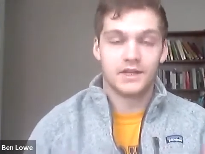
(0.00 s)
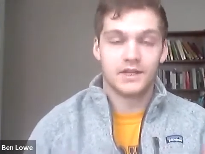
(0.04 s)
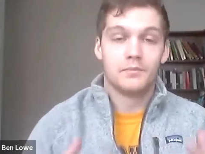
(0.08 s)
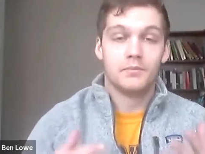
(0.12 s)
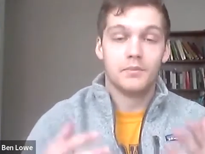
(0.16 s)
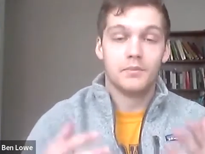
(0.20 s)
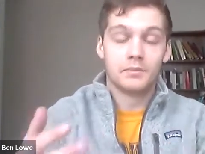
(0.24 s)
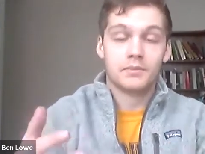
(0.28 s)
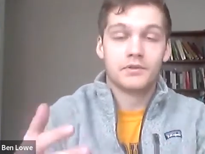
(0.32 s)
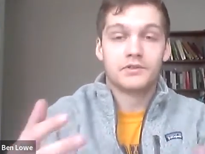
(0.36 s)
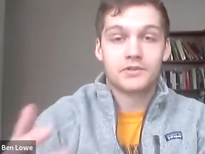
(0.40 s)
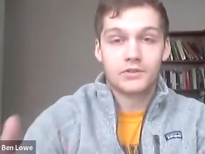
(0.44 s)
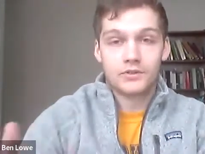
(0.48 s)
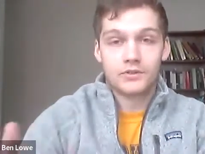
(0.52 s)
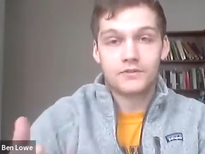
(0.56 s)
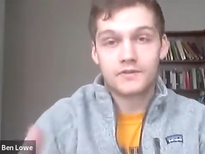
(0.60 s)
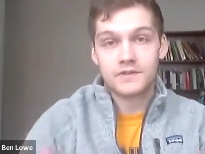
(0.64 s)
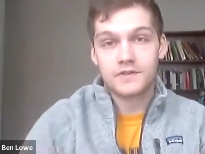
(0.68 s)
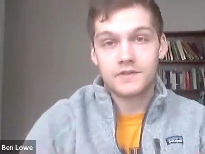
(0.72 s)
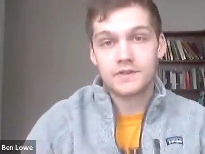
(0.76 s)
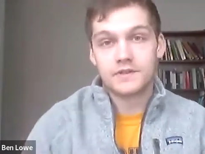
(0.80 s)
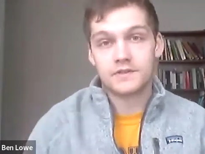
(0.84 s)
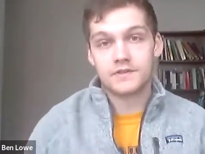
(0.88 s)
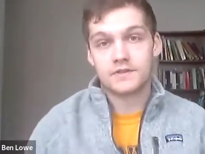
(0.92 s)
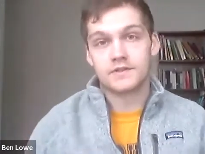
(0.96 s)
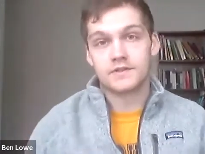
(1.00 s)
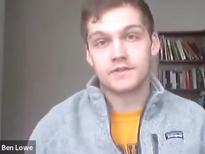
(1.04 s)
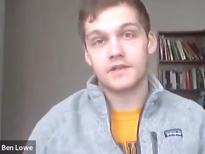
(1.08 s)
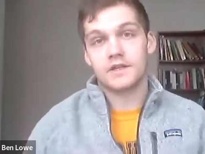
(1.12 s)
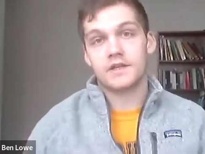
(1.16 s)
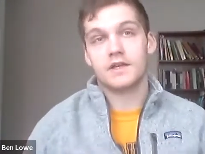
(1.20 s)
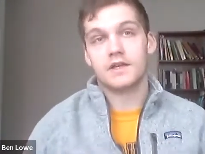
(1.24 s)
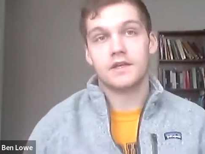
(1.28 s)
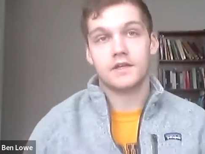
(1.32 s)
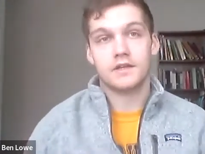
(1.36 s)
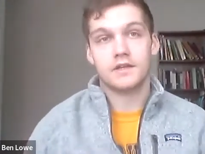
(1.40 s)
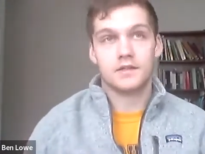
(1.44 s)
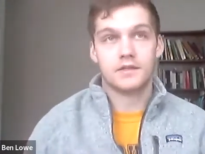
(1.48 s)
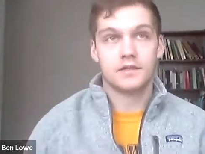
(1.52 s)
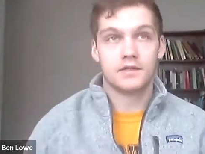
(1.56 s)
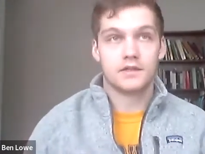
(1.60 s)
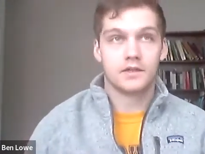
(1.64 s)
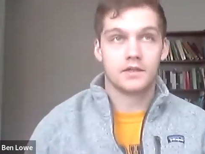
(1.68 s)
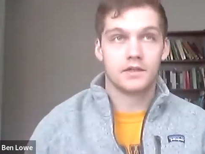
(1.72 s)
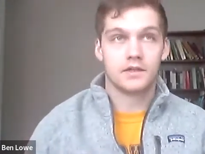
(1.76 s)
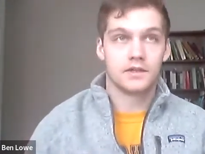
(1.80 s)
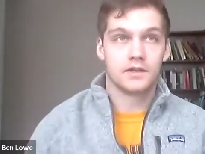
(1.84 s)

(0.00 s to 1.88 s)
minimal surfaces in